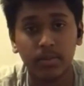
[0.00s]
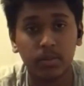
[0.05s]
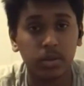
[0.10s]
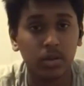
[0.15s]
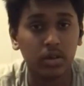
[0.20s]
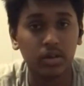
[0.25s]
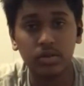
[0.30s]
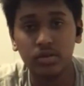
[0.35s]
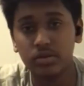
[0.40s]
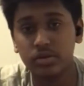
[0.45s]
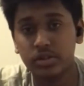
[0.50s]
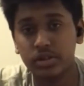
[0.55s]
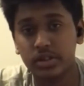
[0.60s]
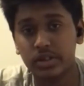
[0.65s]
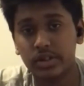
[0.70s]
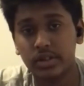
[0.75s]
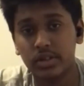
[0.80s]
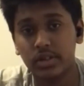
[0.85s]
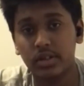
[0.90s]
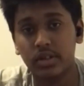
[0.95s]

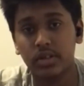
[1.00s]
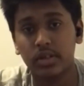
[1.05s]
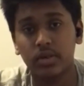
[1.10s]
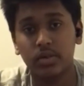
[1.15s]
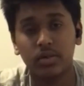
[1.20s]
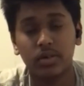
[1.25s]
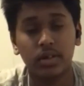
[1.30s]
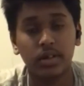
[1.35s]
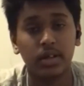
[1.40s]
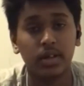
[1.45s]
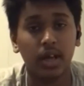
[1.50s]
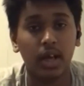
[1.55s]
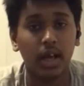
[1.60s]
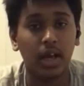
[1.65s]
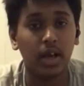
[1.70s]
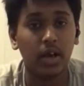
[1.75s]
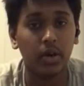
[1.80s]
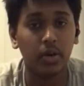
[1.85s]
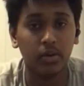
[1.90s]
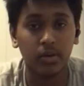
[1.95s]
pollution or
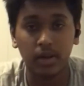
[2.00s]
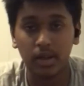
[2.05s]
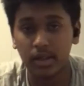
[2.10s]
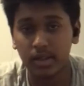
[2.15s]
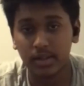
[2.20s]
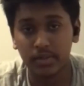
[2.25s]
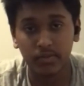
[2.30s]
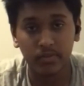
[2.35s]
how